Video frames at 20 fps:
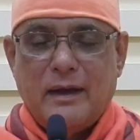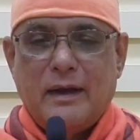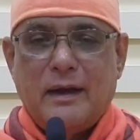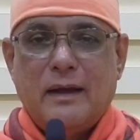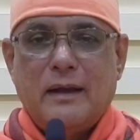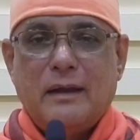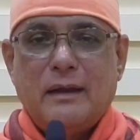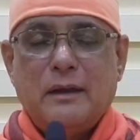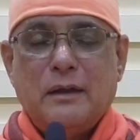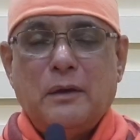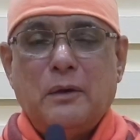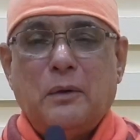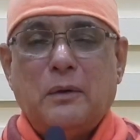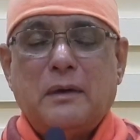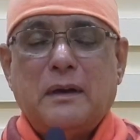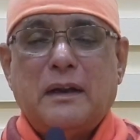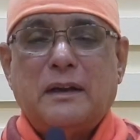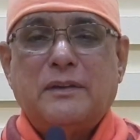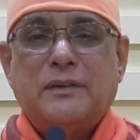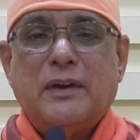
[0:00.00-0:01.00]
You go
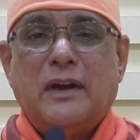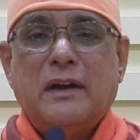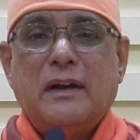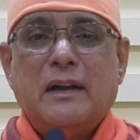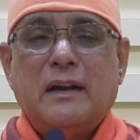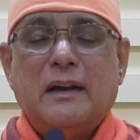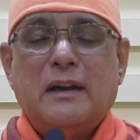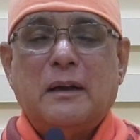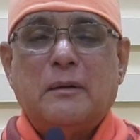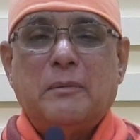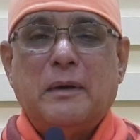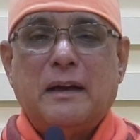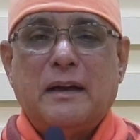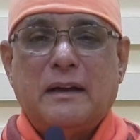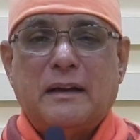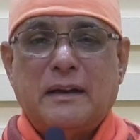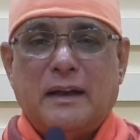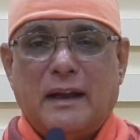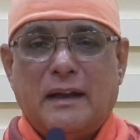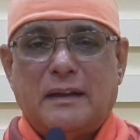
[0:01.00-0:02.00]
to a jungle and
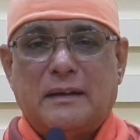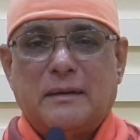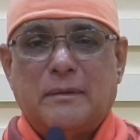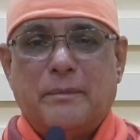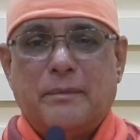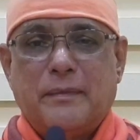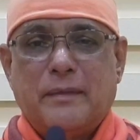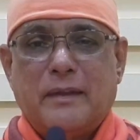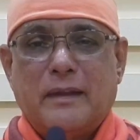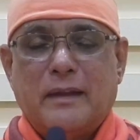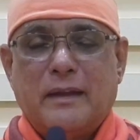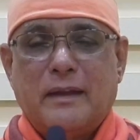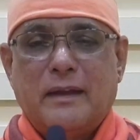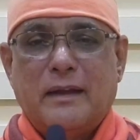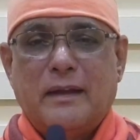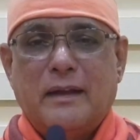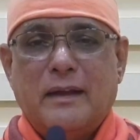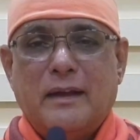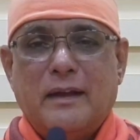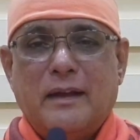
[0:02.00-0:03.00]
meditate.
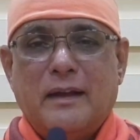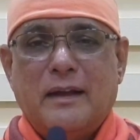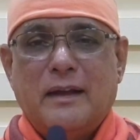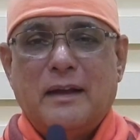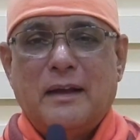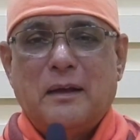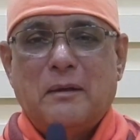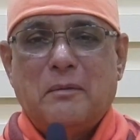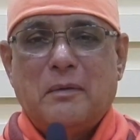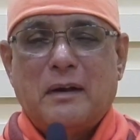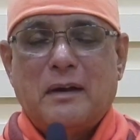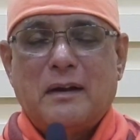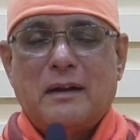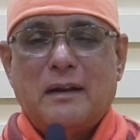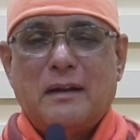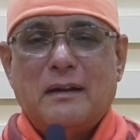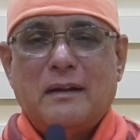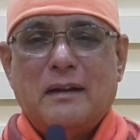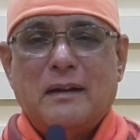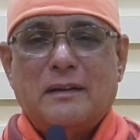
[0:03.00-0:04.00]
But
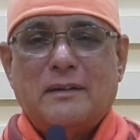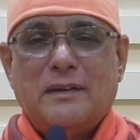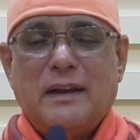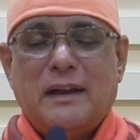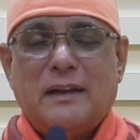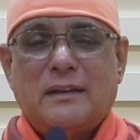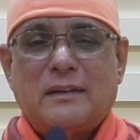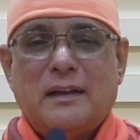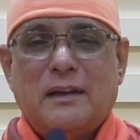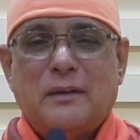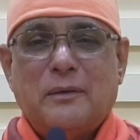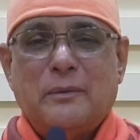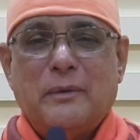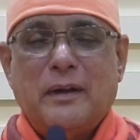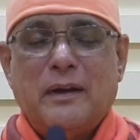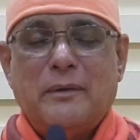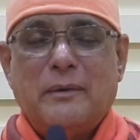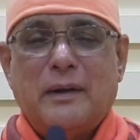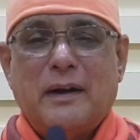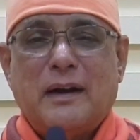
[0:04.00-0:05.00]
these days,
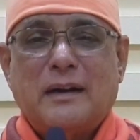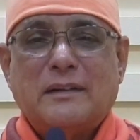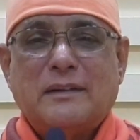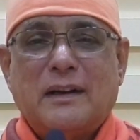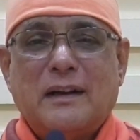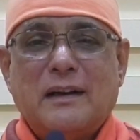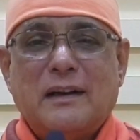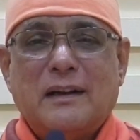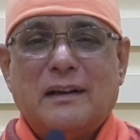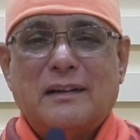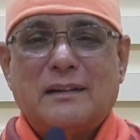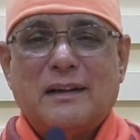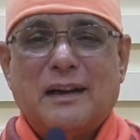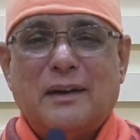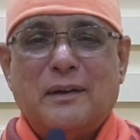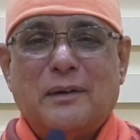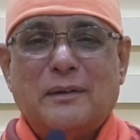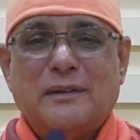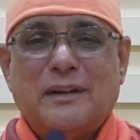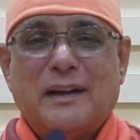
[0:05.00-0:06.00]
where are jungles? There are
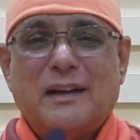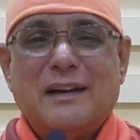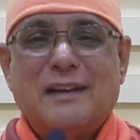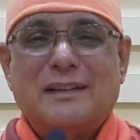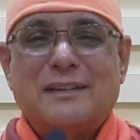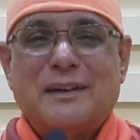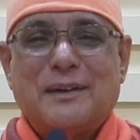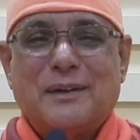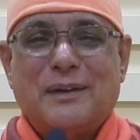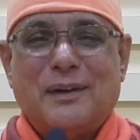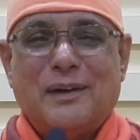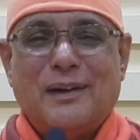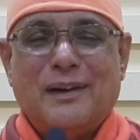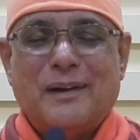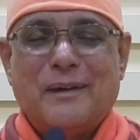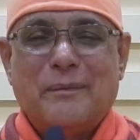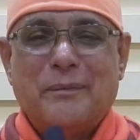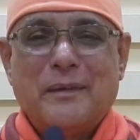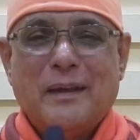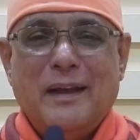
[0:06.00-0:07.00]
no jungles at all.
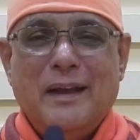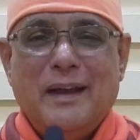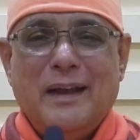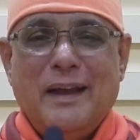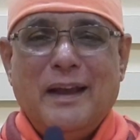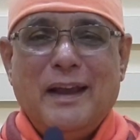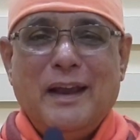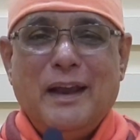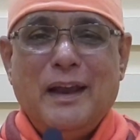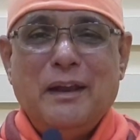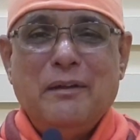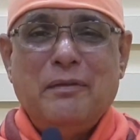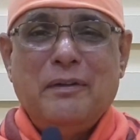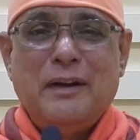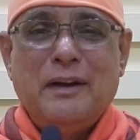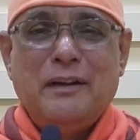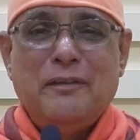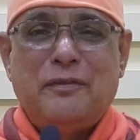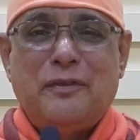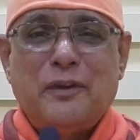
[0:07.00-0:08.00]
Even
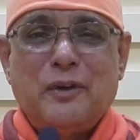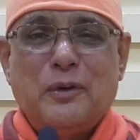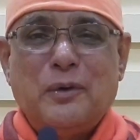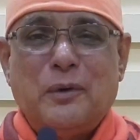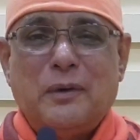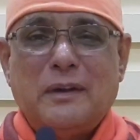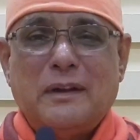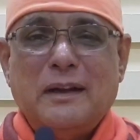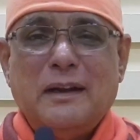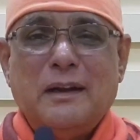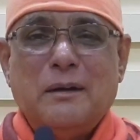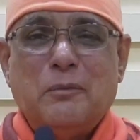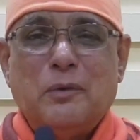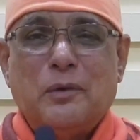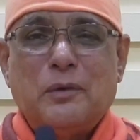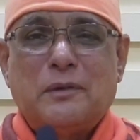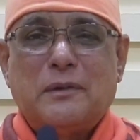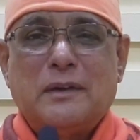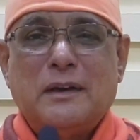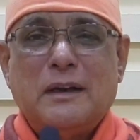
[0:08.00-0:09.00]
if you go to the
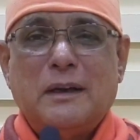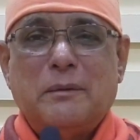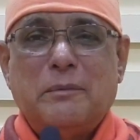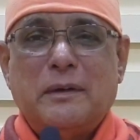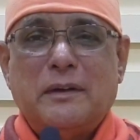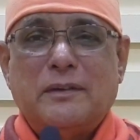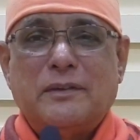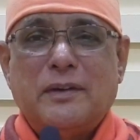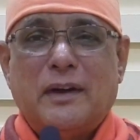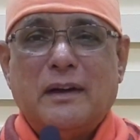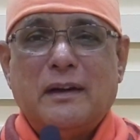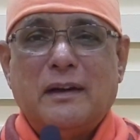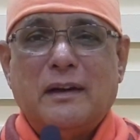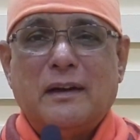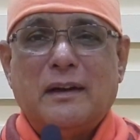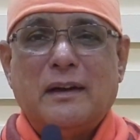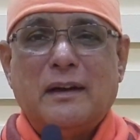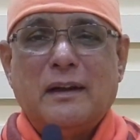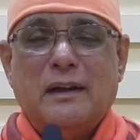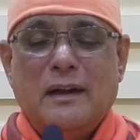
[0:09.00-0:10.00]
most intimate
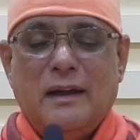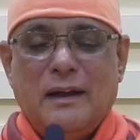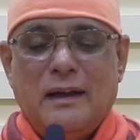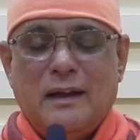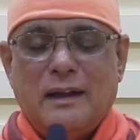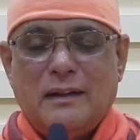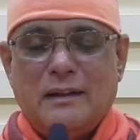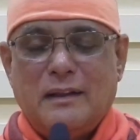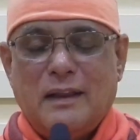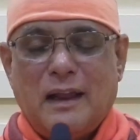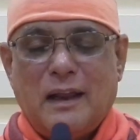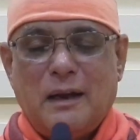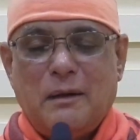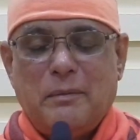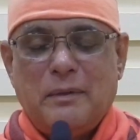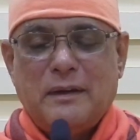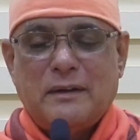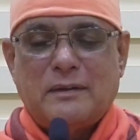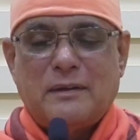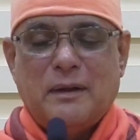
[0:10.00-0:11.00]
jungle, there will
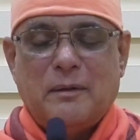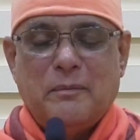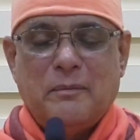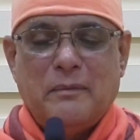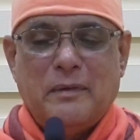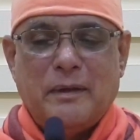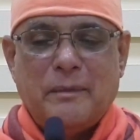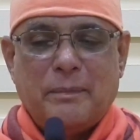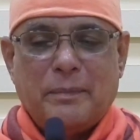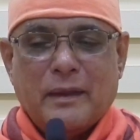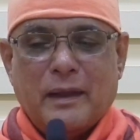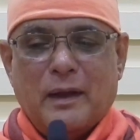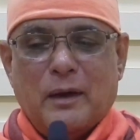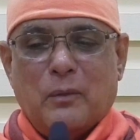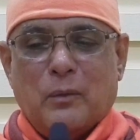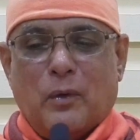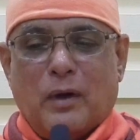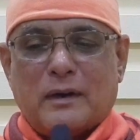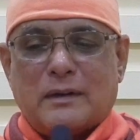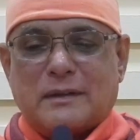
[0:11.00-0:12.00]
be some
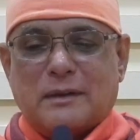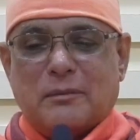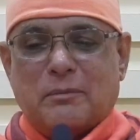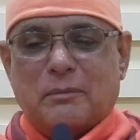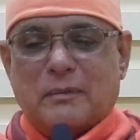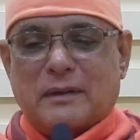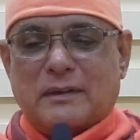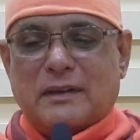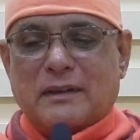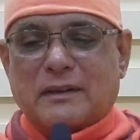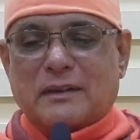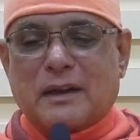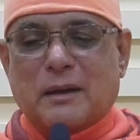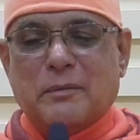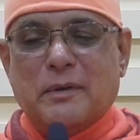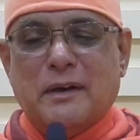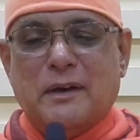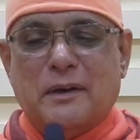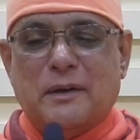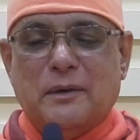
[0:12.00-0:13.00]
WhatsApp message
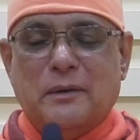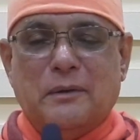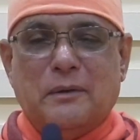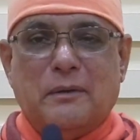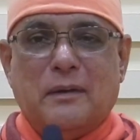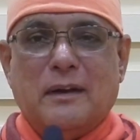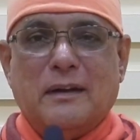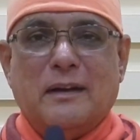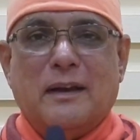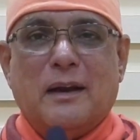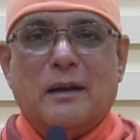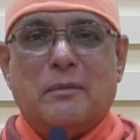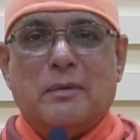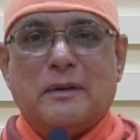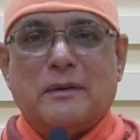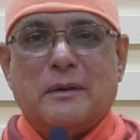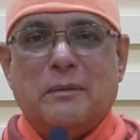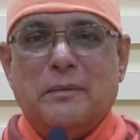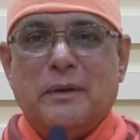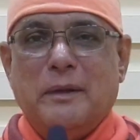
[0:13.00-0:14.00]
coming to you, and there will be
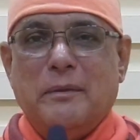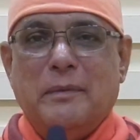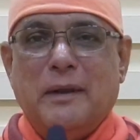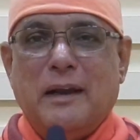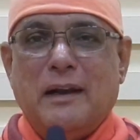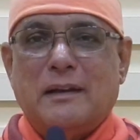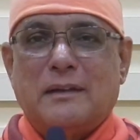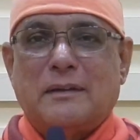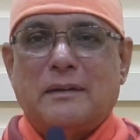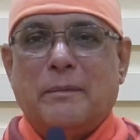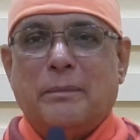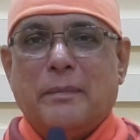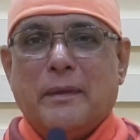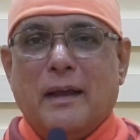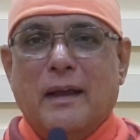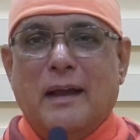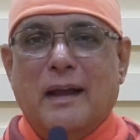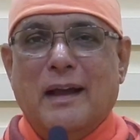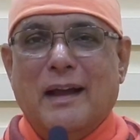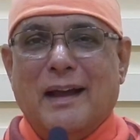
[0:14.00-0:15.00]
some emails,
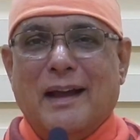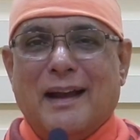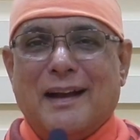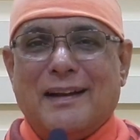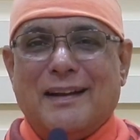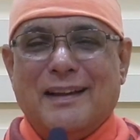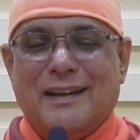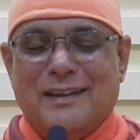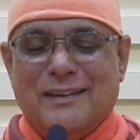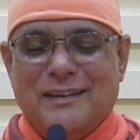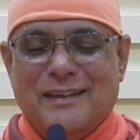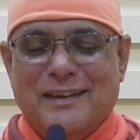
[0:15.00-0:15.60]
and